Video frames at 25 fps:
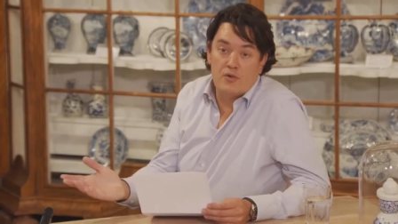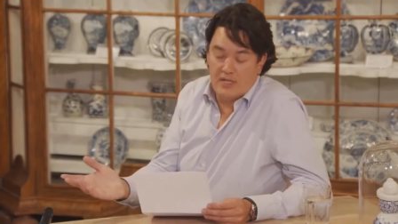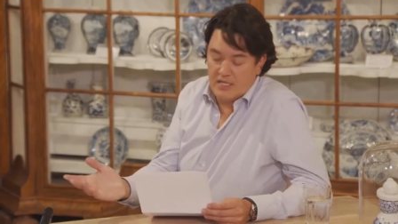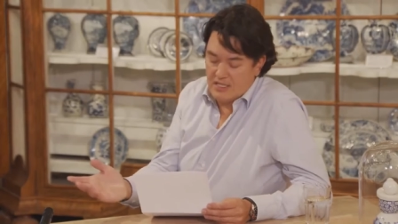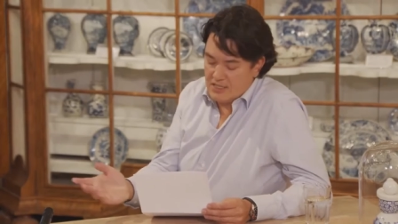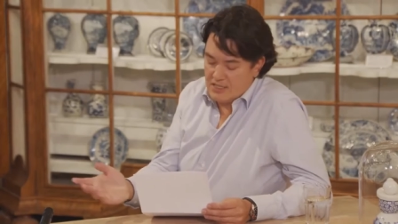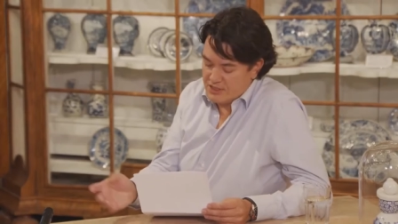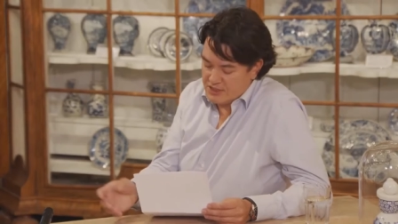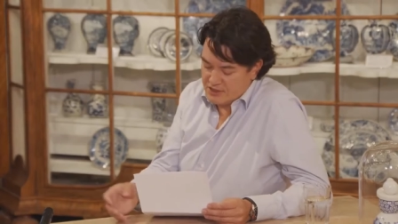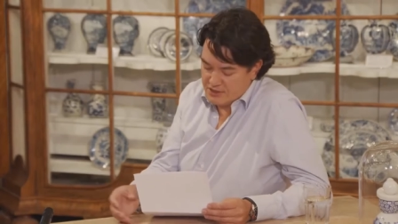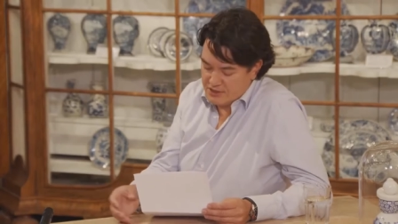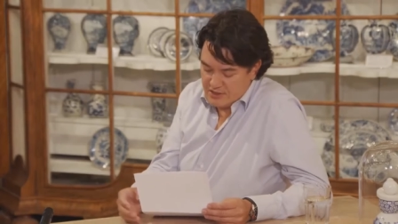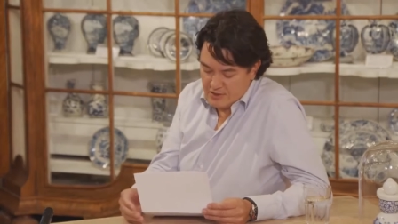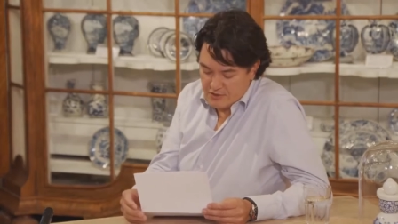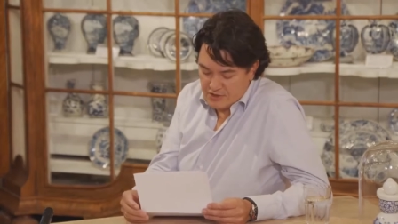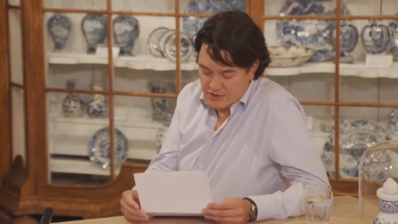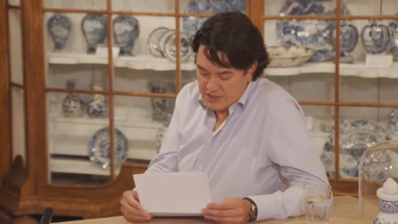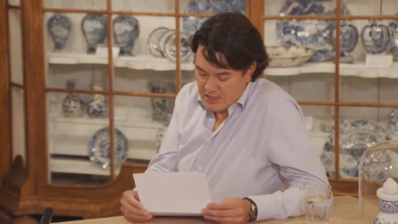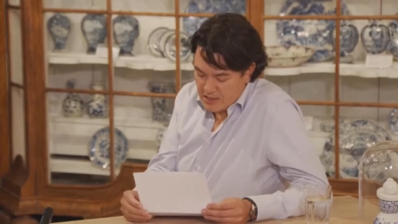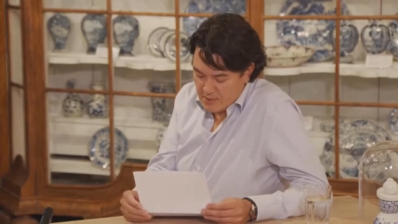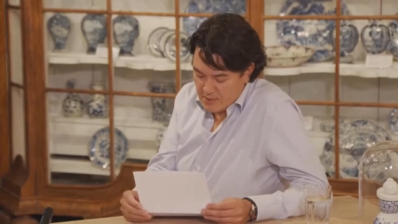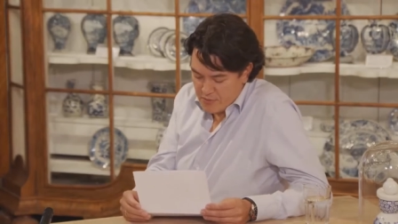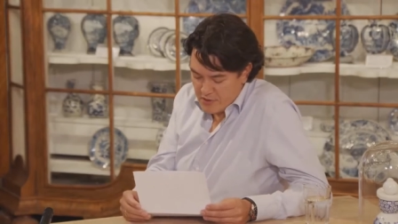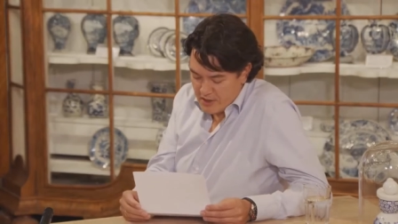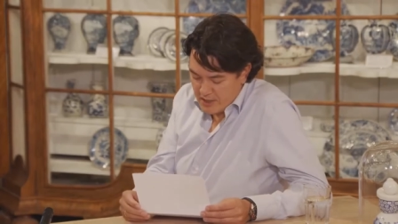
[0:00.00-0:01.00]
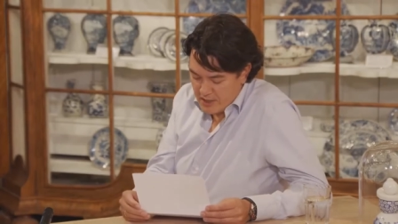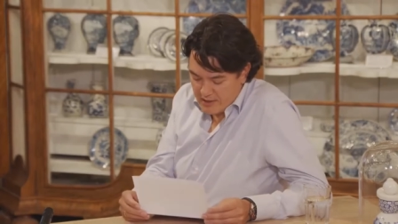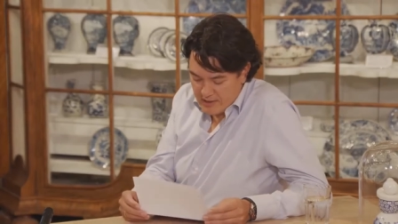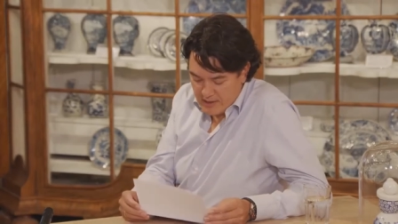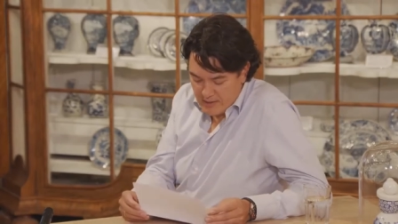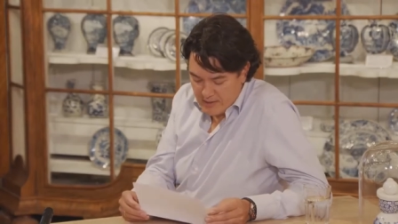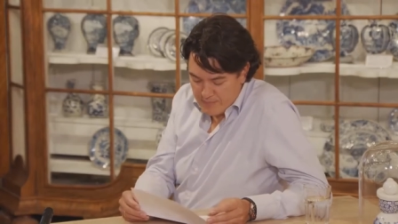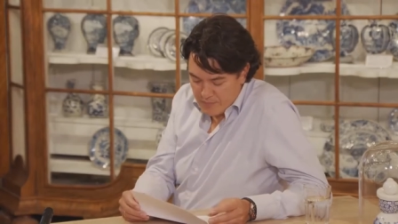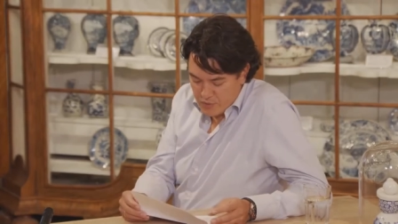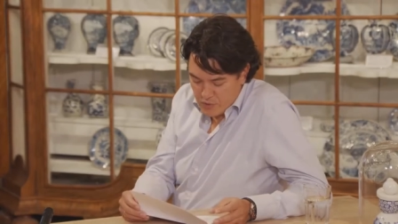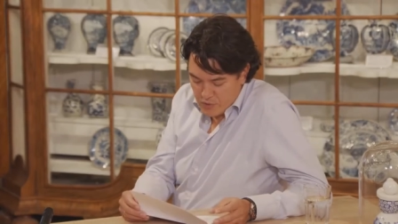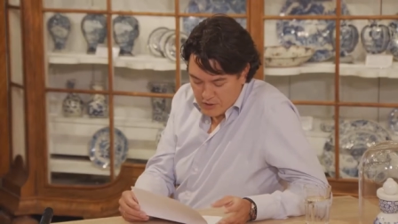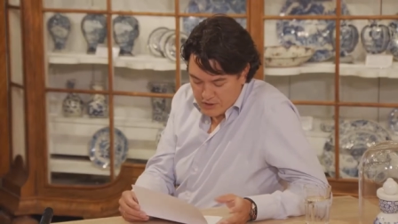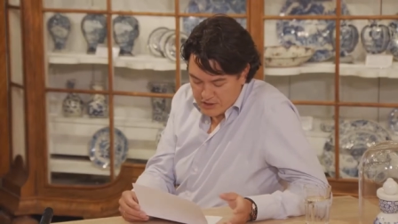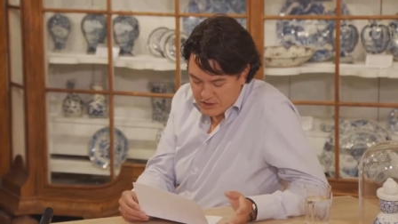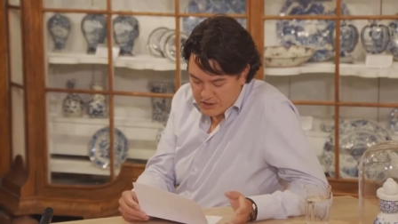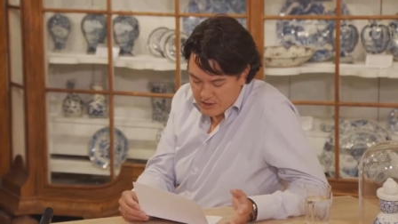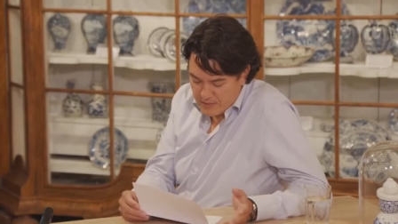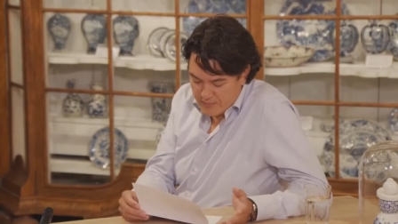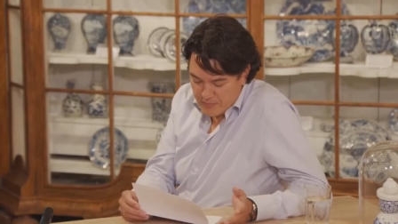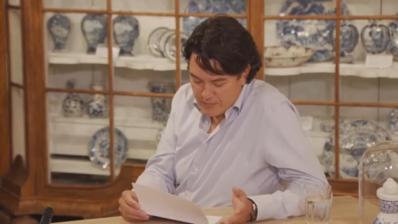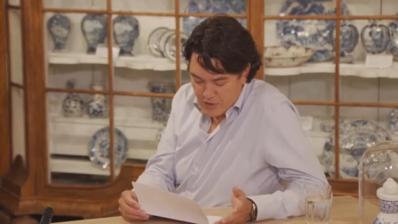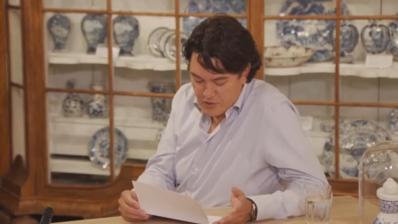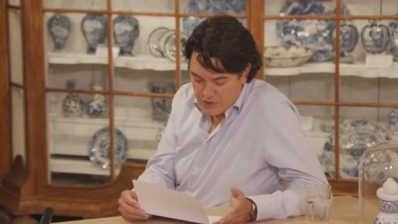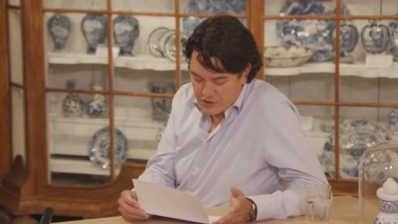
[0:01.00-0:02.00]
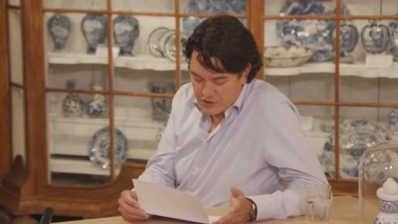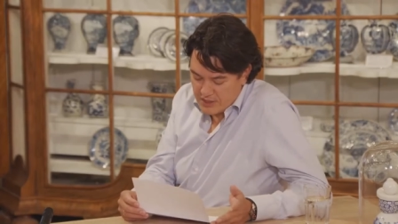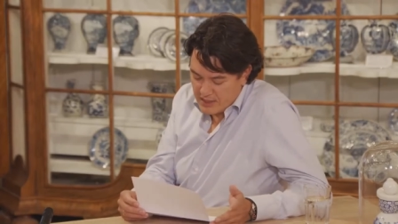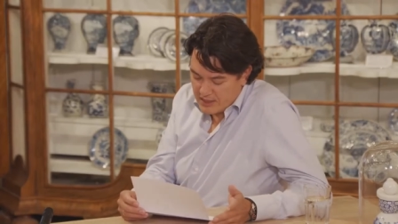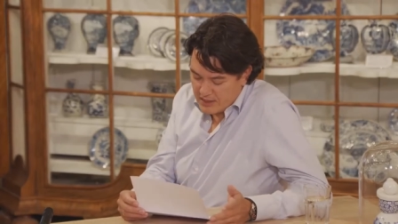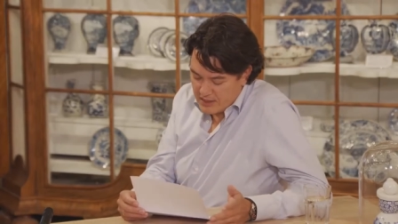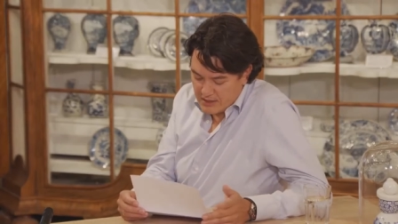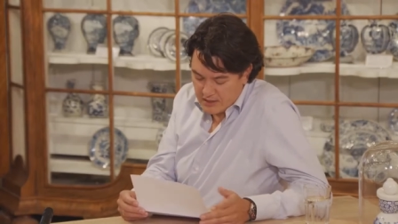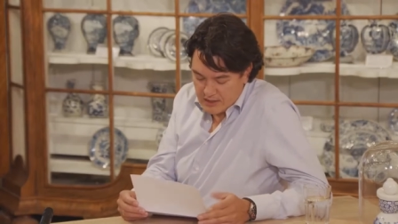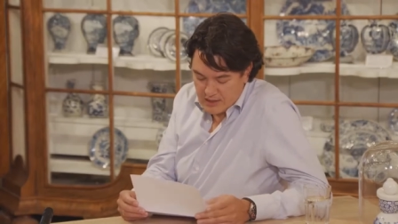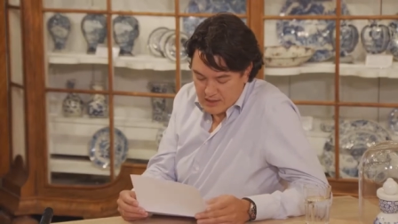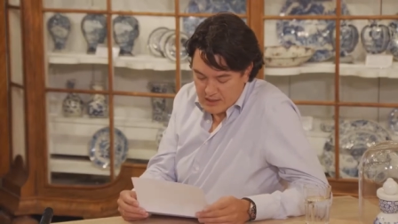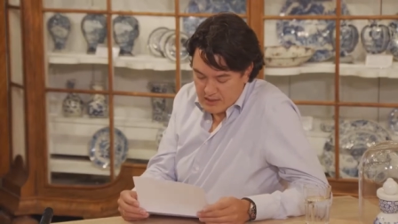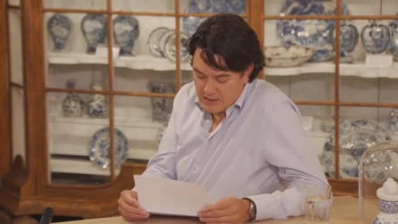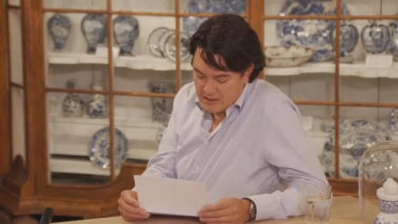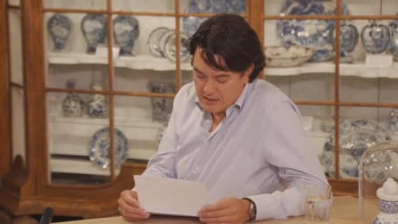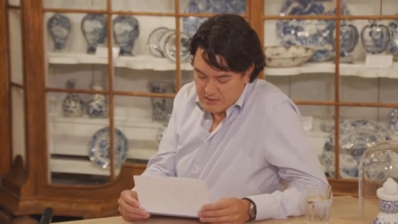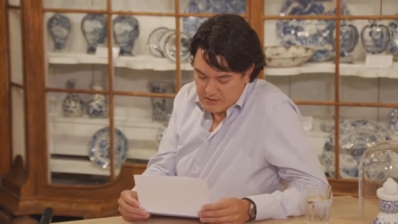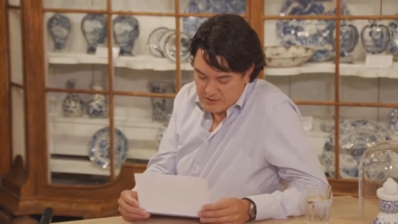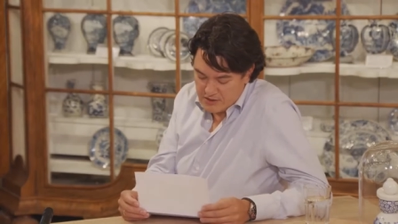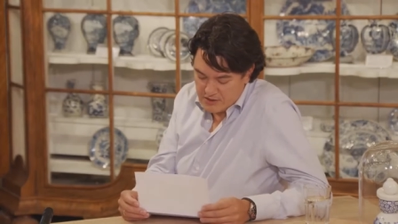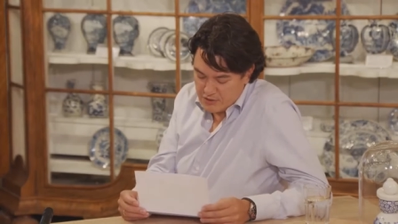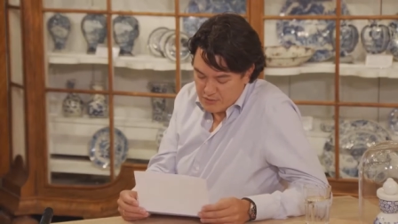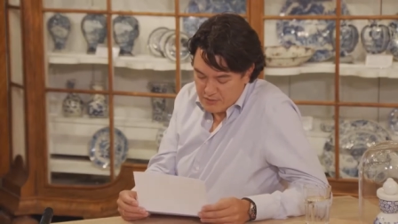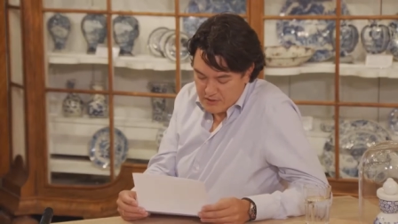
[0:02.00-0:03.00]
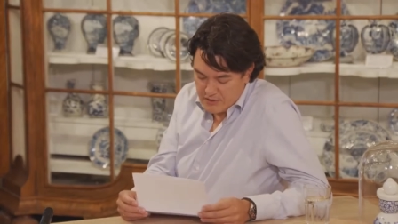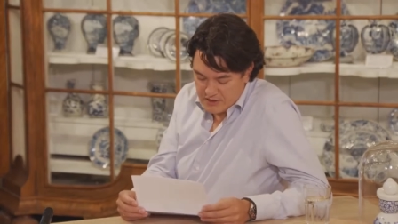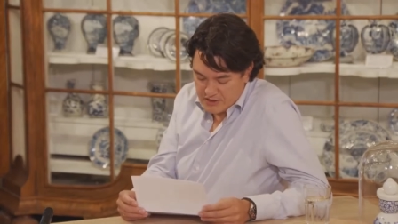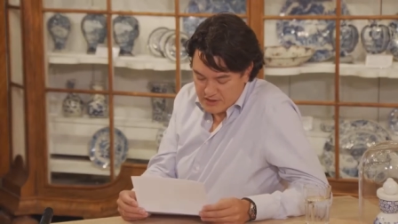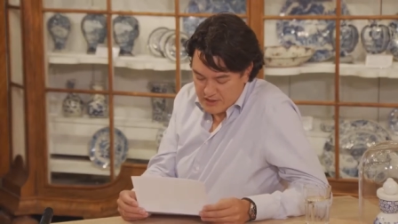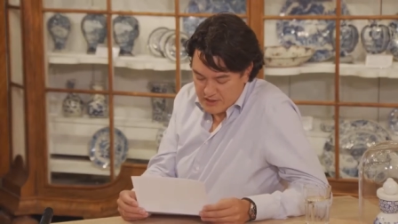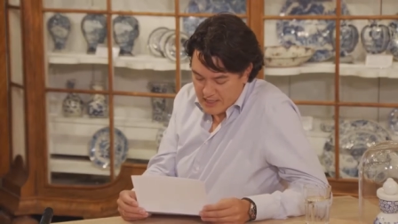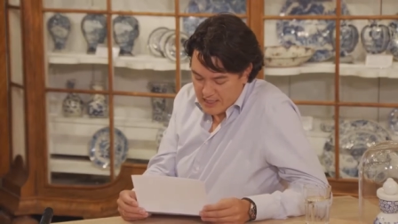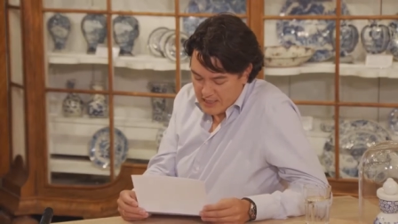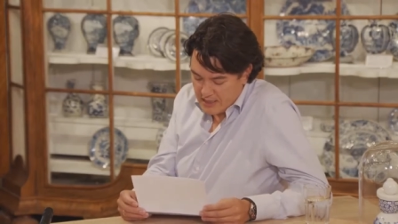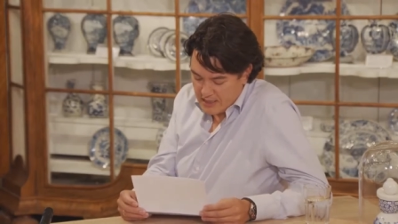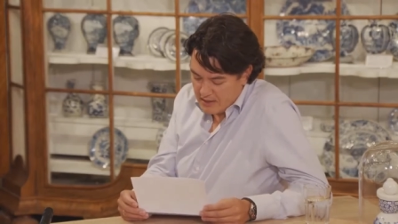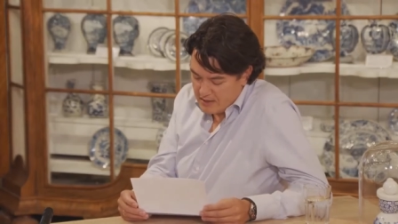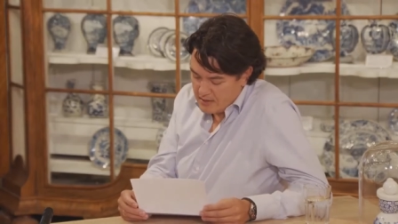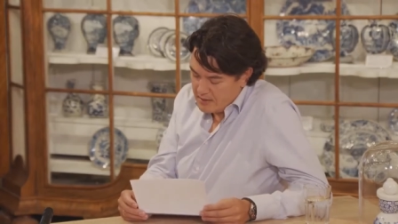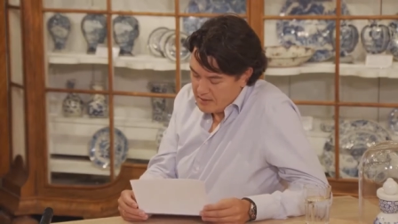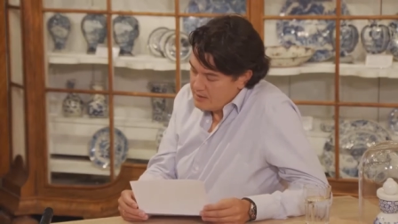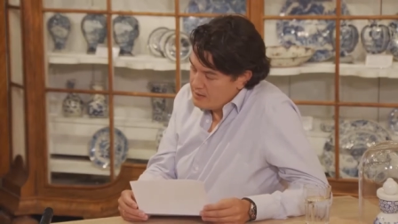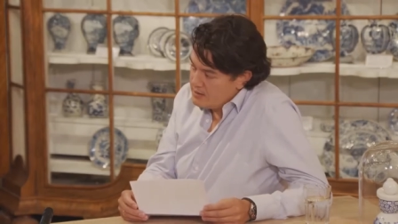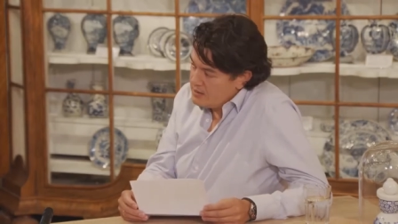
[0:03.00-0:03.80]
he's still celebrated in books and music uh, to this day.